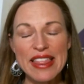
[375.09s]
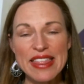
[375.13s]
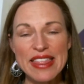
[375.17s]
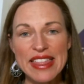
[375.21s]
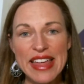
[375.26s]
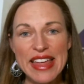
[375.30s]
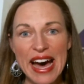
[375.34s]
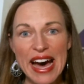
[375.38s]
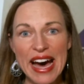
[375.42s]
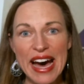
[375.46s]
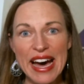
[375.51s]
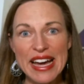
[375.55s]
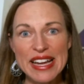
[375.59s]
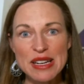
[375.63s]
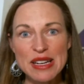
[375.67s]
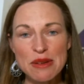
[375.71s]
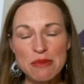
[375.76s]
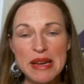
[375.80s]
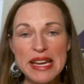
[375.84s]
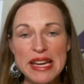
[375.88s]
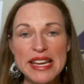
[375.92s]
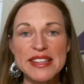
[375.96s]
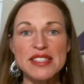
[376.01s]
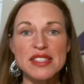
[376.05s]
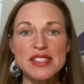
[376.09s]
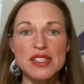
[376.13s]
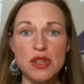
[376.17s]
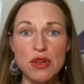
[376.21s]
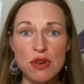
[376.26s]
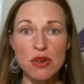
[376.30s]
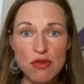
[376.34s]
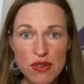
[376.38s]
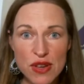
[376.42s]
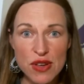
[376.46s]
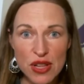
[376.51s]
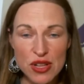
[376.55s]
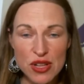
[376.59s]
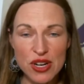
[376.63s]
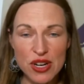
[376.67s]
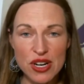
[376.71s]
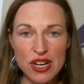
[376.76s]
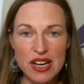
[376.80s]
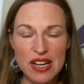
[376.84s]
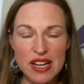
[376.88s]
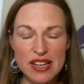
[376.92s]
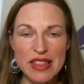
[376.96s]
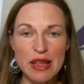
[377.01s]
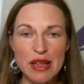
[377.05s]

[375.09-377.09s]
that makes you feel good,